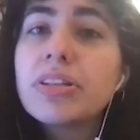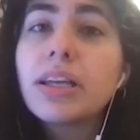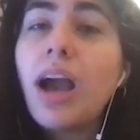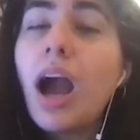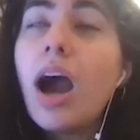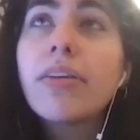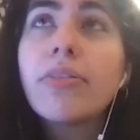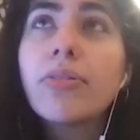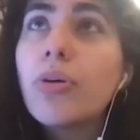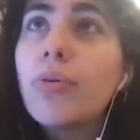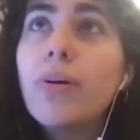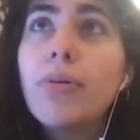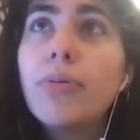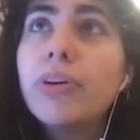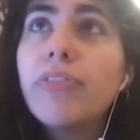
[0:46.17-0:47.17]
Like, I don't know
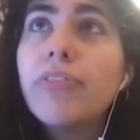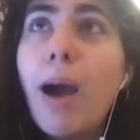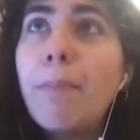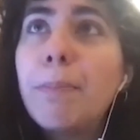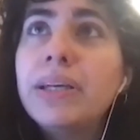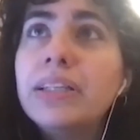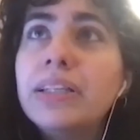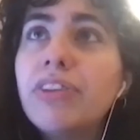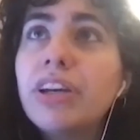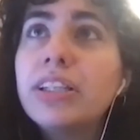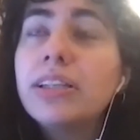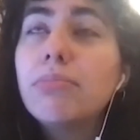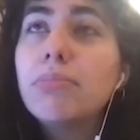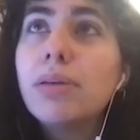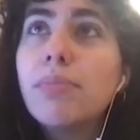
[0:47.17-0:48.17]
what would have happened if I
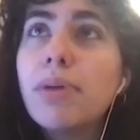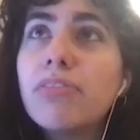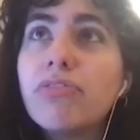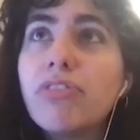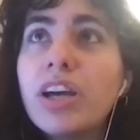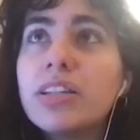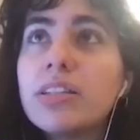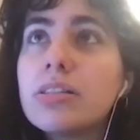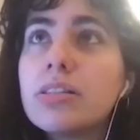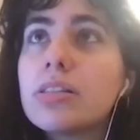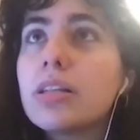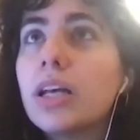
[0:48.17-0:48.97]
didn't meet my friends.